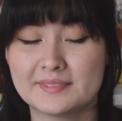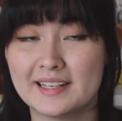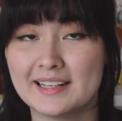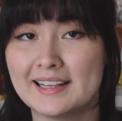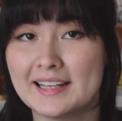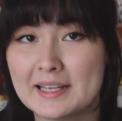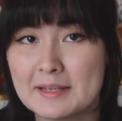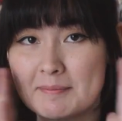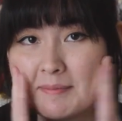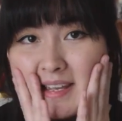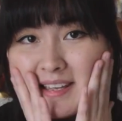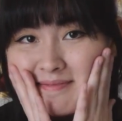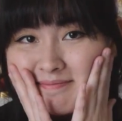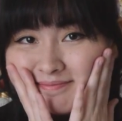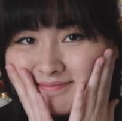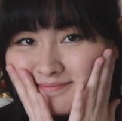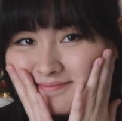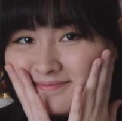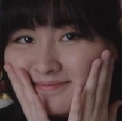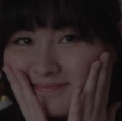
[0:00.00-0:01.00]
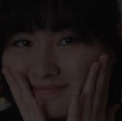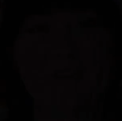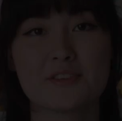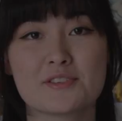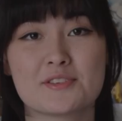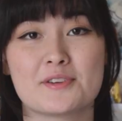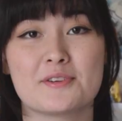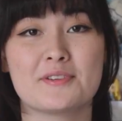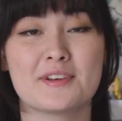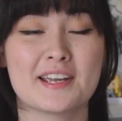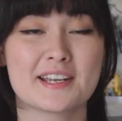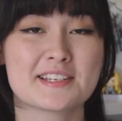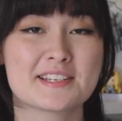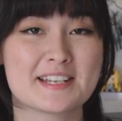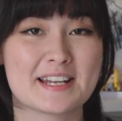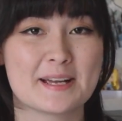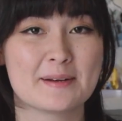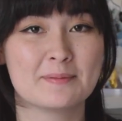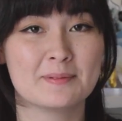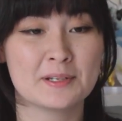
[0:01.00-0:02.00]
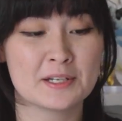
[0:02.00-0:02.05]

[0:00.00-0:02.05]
like me. So next up,